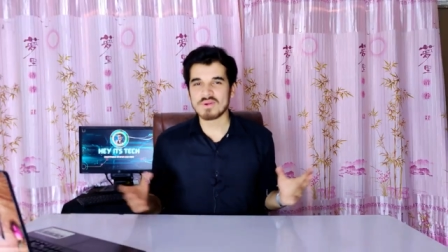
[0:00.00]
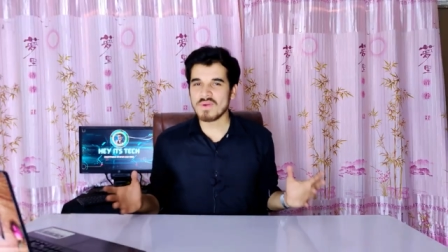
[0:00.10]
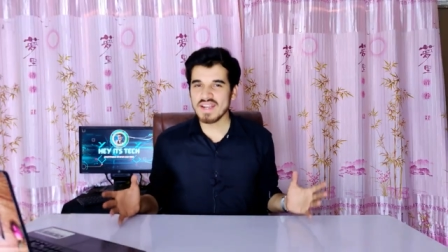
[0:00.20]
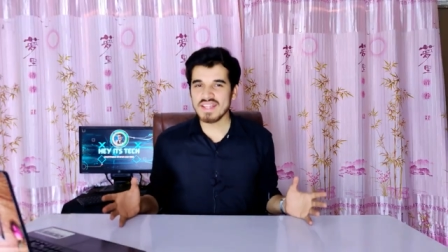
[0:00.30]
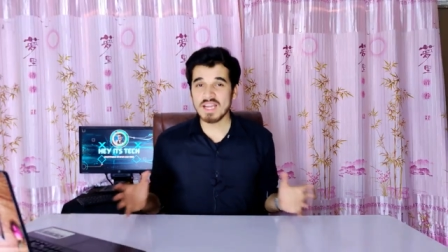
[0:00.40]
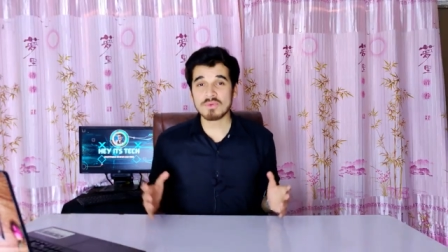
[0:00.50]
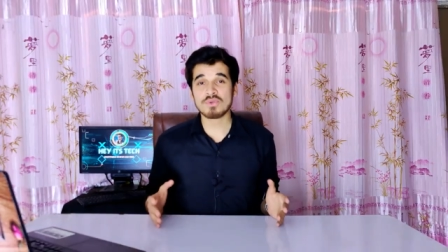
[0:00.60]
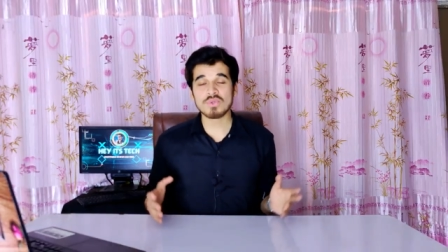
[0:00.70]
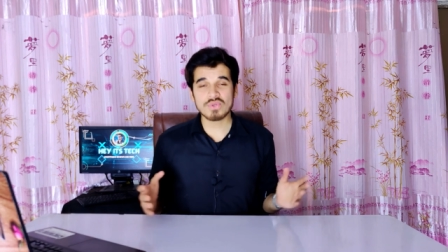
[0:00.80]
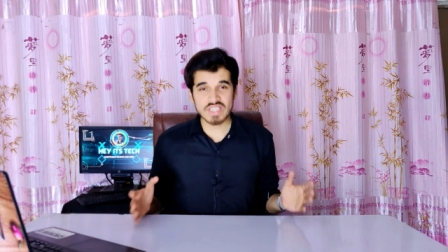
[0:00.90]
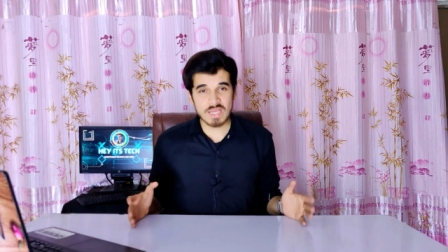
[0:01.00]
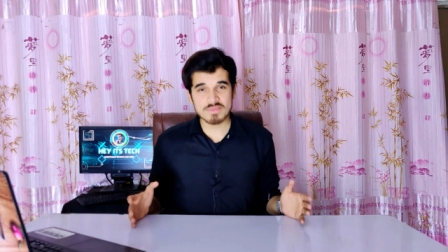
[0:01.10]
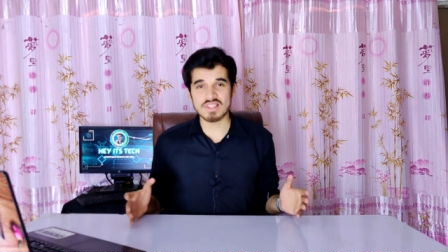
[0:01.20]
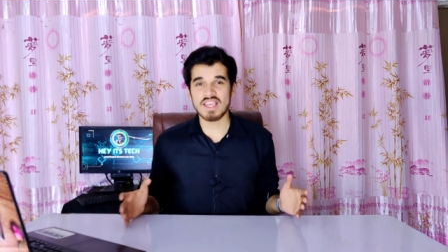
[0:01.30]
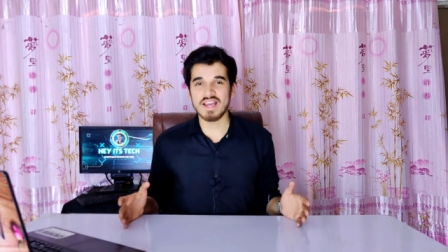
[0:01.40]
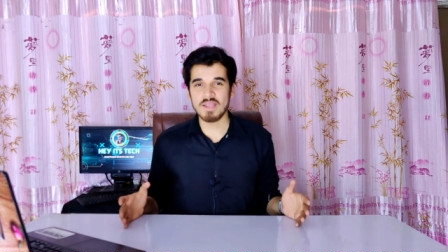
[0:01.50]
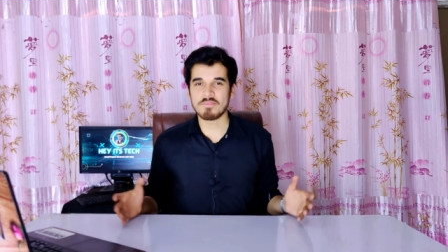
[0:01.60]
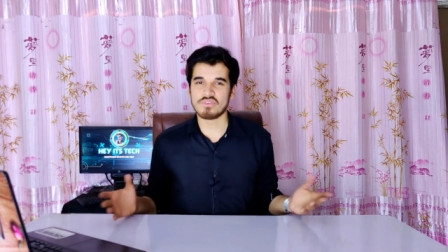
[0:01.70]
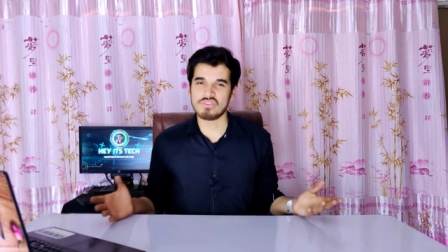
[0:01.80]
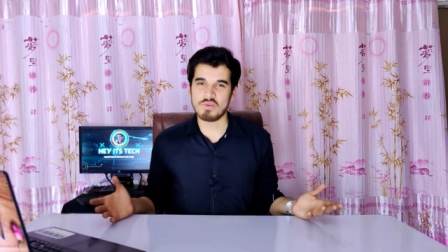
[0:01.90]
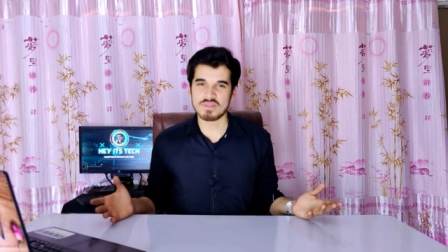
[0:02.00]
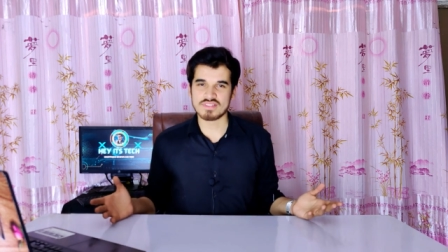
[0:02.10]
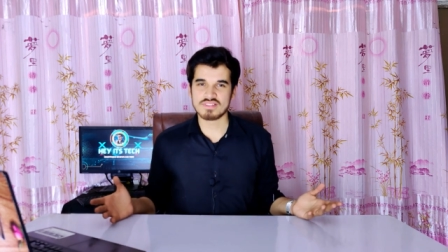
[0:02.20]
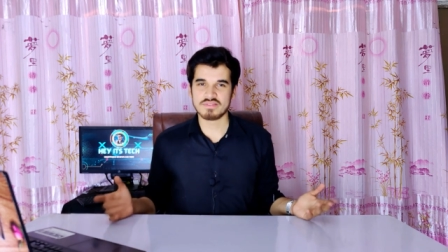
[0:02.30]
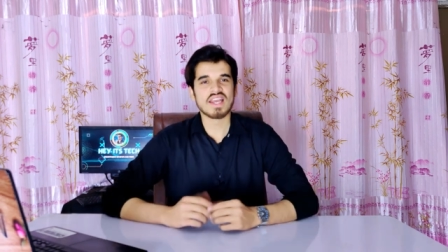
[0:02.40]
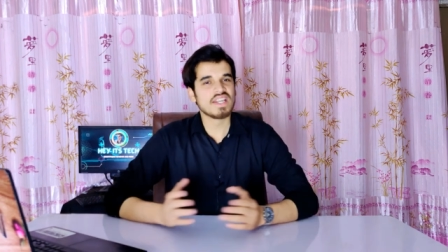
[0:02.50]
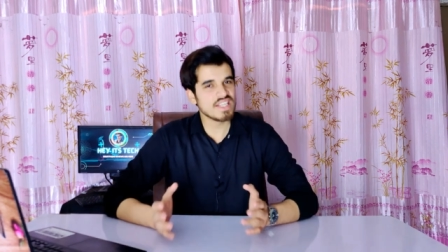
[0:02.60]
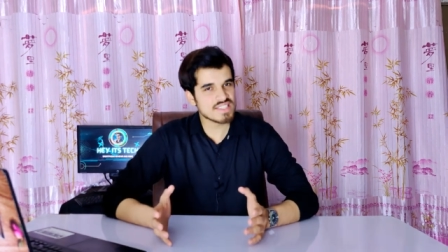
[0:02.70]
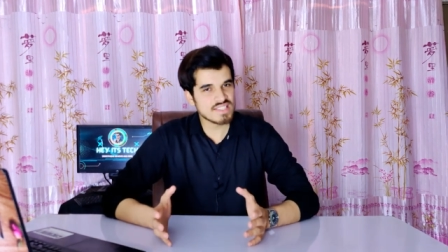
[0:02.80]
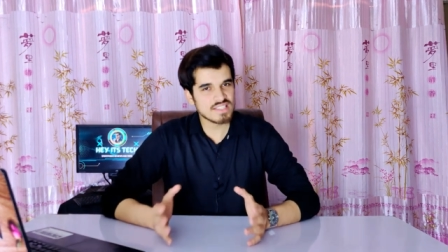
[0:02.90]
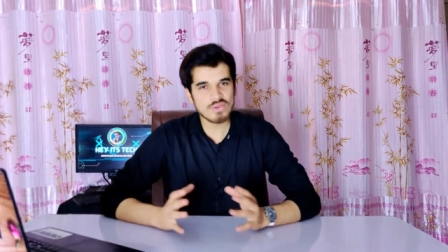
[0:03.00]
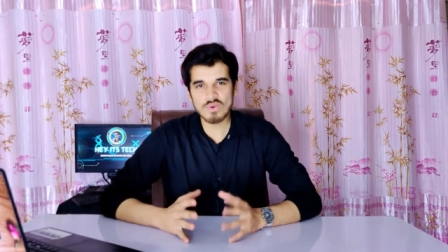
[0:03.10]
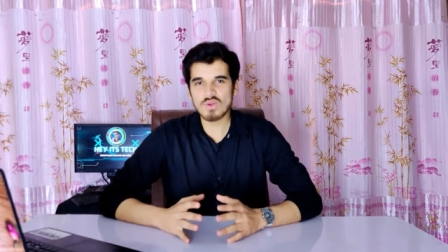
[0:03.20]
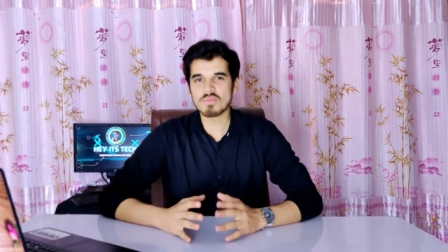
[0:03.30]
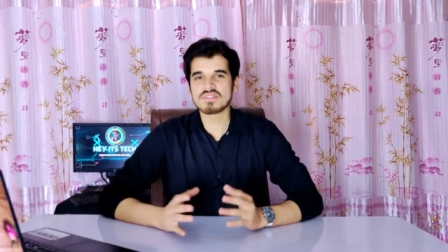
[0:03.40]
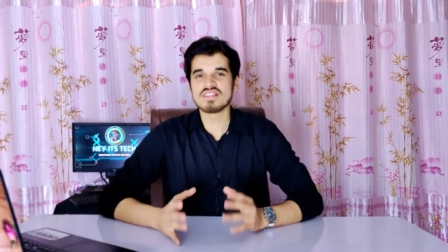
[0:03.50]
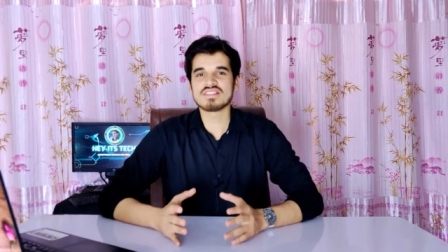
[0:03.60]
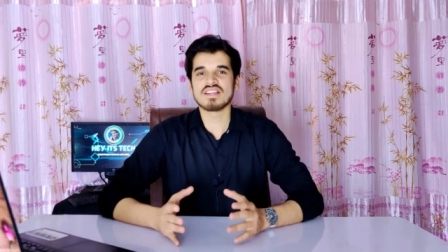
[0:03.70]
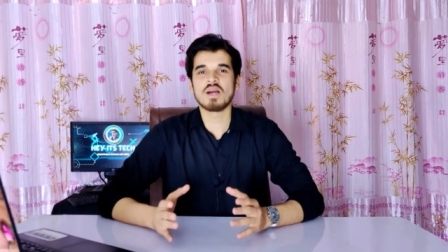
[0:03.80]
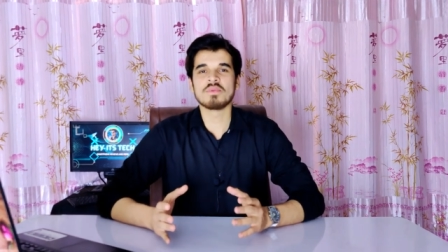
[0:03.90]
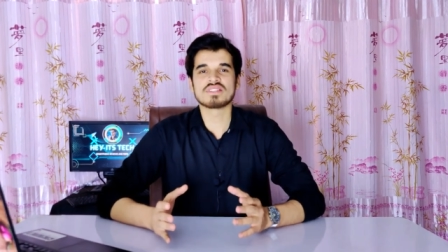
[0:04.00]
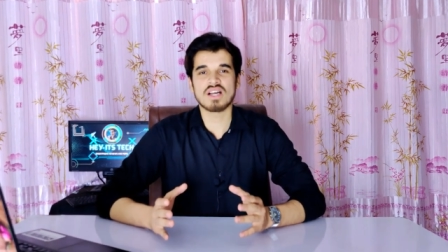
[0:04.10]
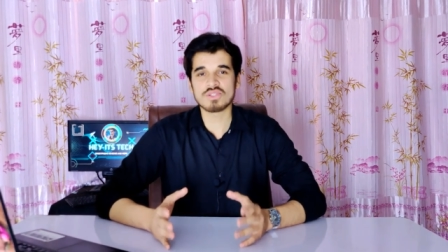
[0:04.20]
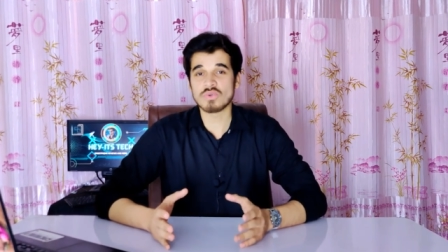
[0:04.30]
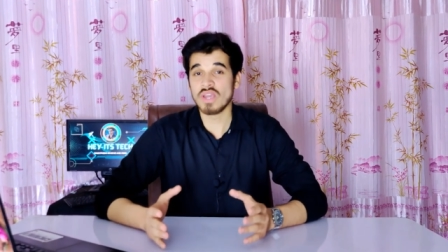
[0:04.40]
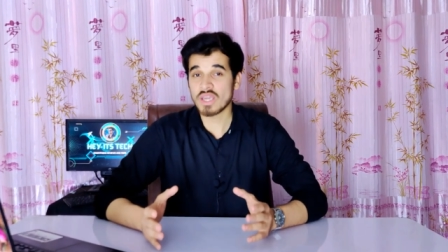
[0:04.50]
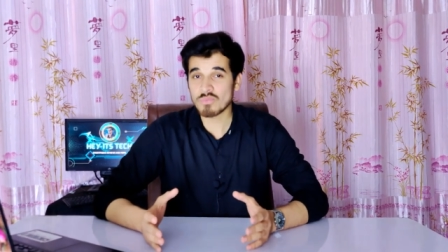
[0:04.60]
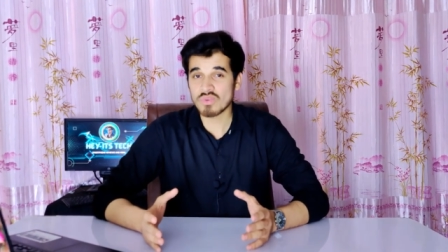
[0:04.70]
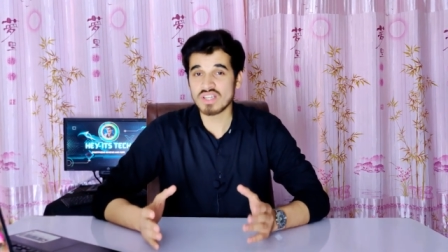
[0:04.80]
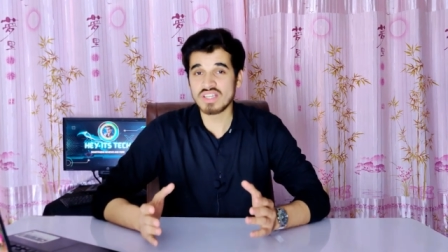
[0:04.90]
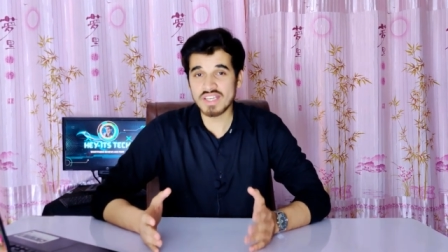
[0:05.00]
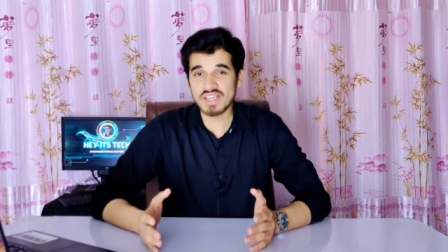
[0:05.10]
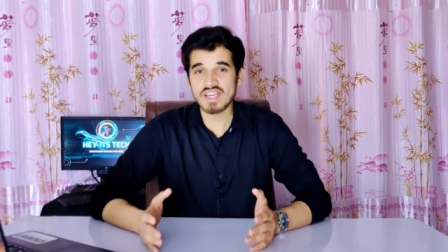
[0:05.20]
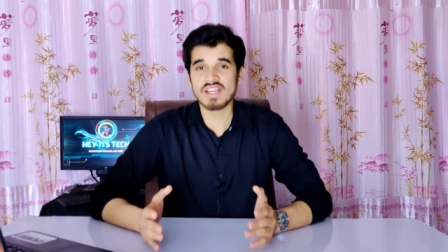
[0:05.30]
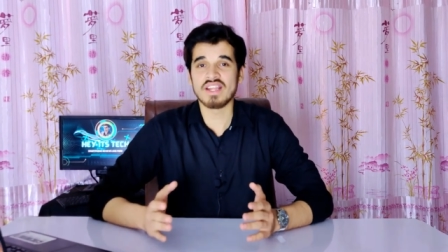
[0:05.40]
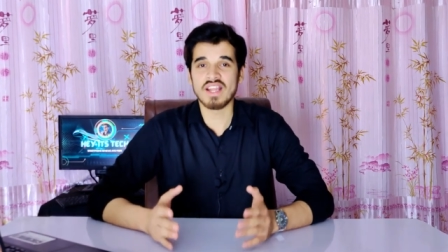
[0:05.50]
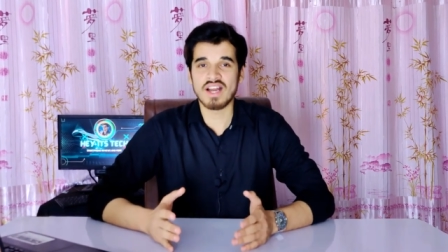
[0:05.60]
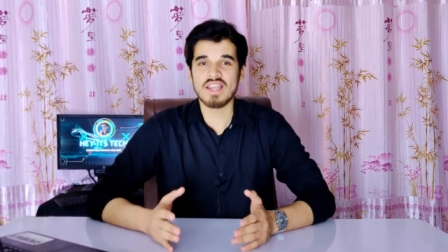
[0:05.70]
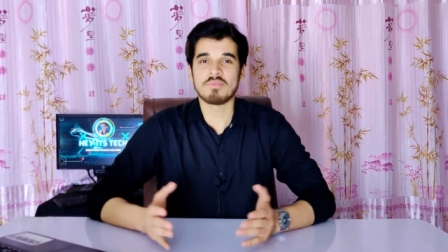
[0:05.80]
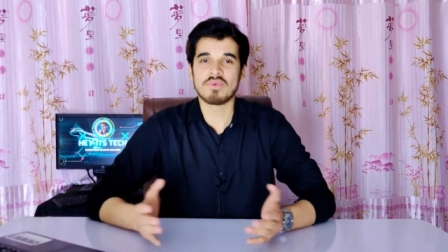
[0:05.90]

providing up to two times A I performance. Additionally, the Qualcomm Sensing Hub is also equipped with a dedicated A I